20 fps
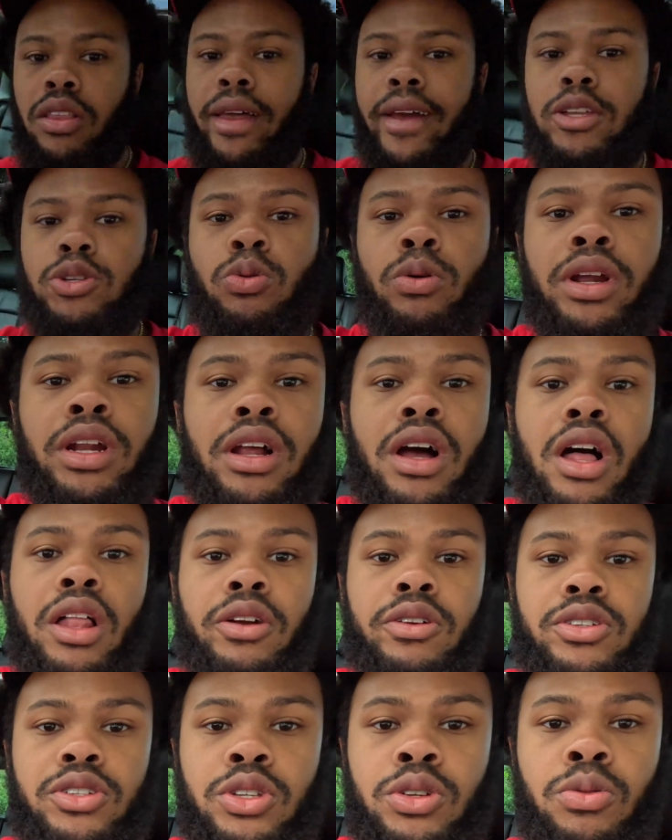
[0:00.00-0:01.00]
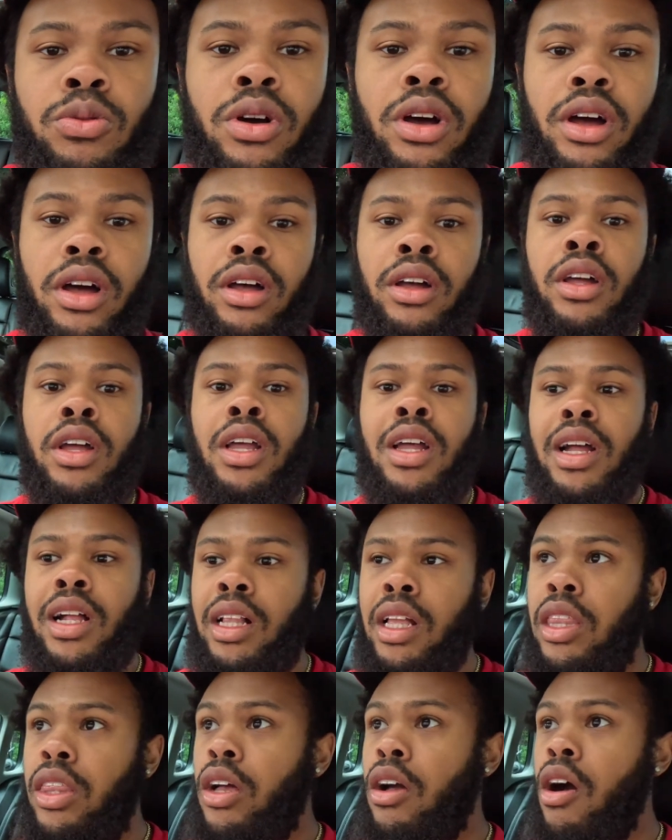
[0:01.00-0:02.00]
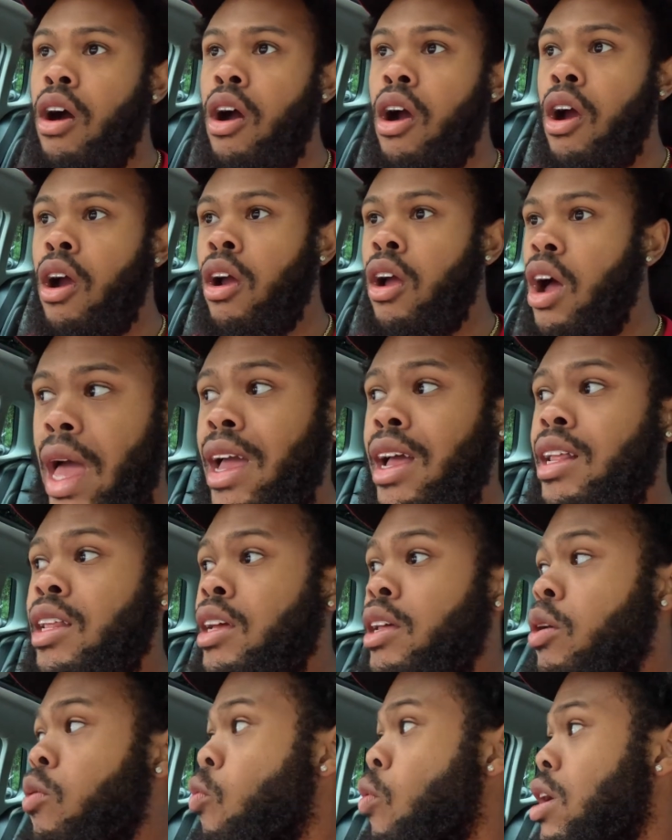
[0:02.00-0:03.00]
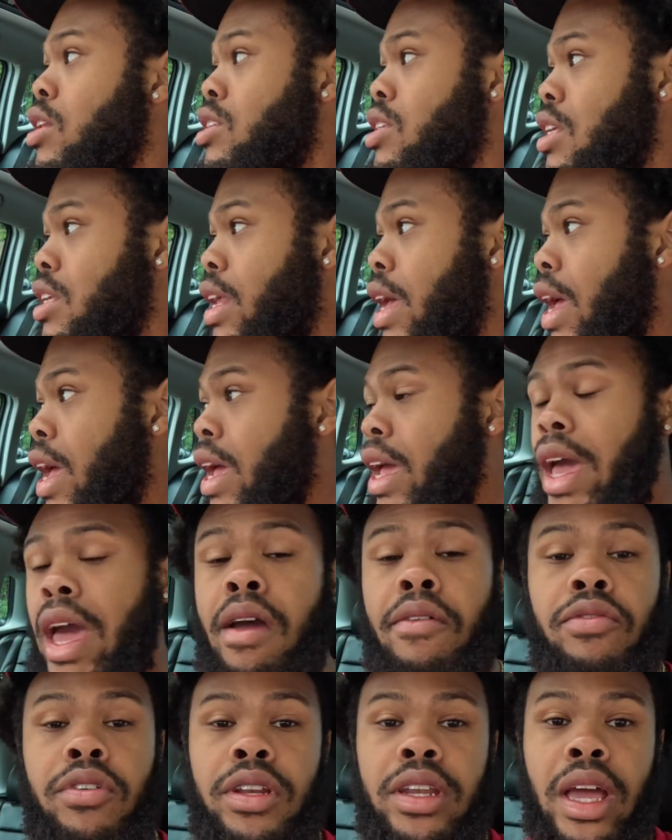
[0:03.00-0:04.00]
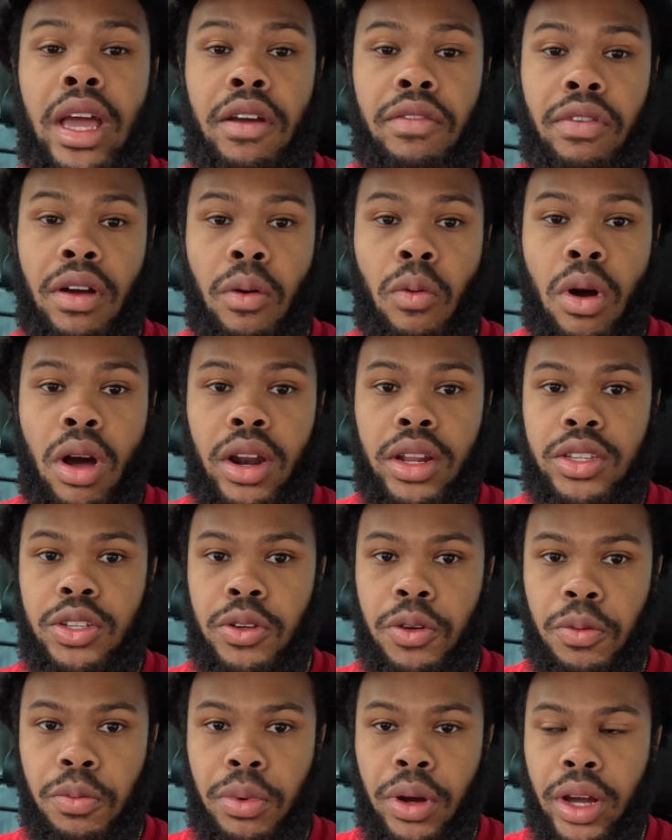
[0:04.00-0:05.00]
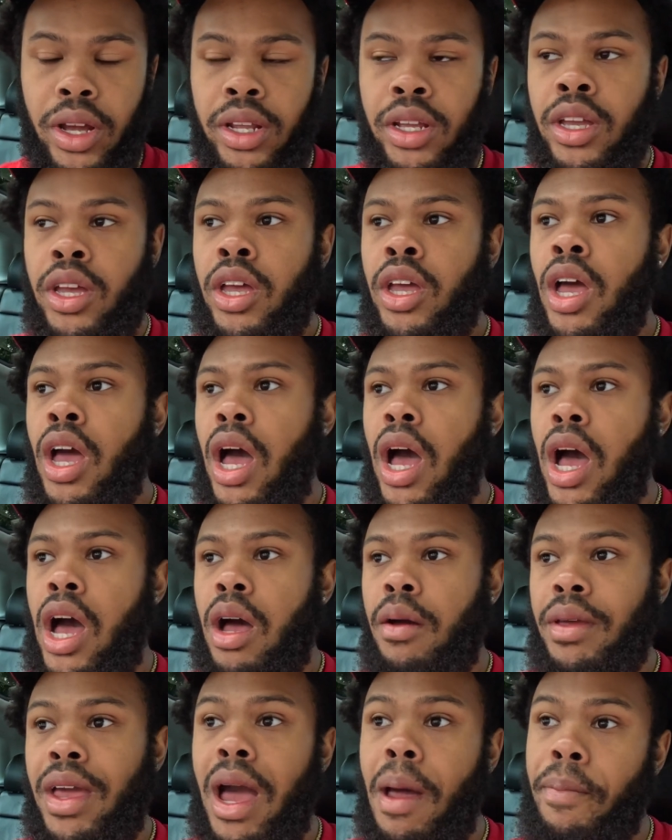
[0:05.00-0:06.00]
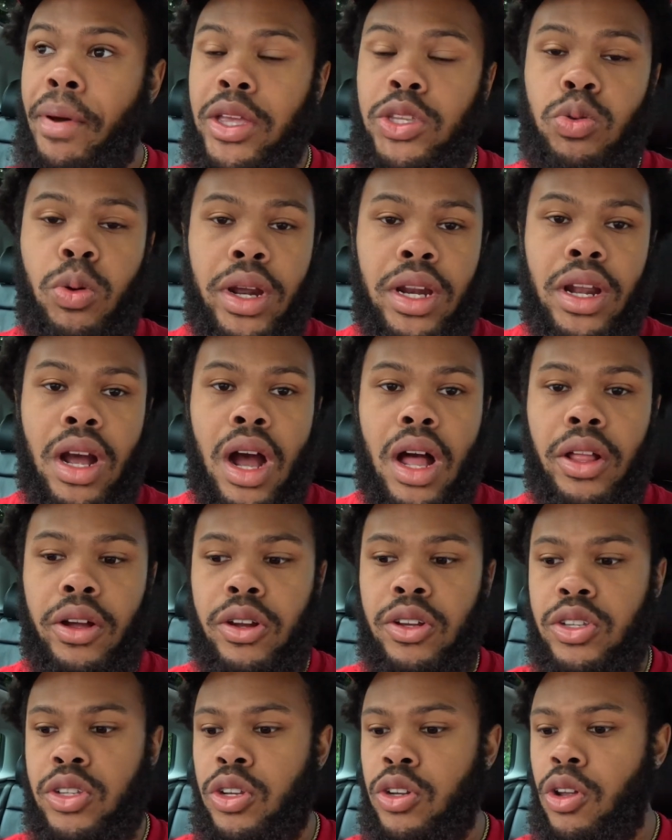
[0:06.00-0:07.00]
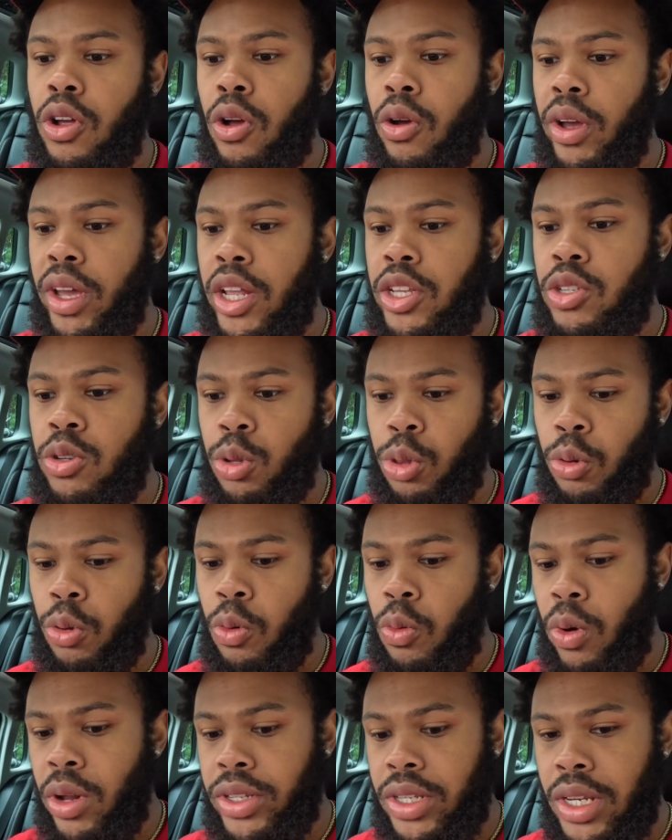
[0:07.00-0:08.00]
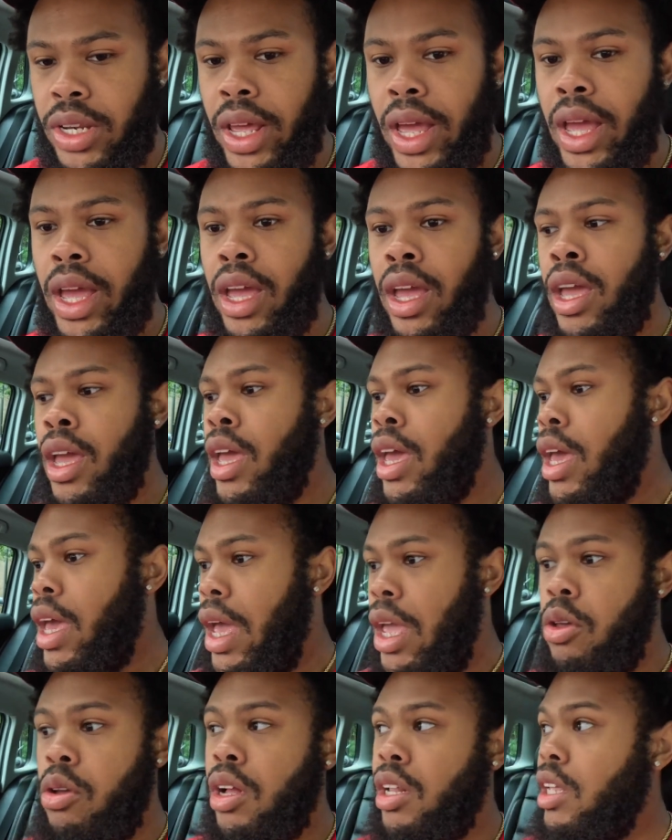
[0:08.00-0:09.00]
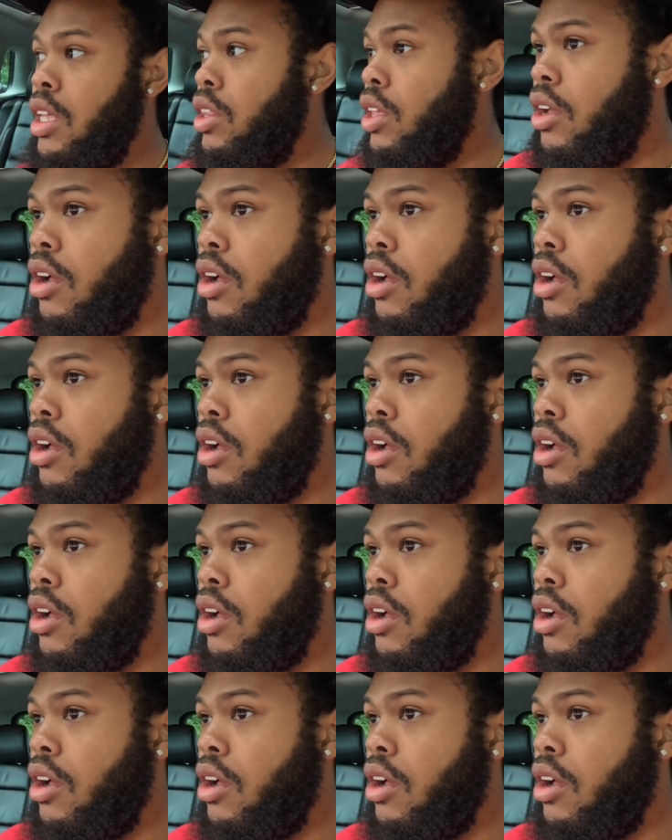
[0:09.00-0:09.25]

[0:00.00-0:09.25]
like $20 to clean the car. I can clean it once a day, every day if I wanted to, but yeah, I pay $20, you know, it gets you through once a day, and you can clean the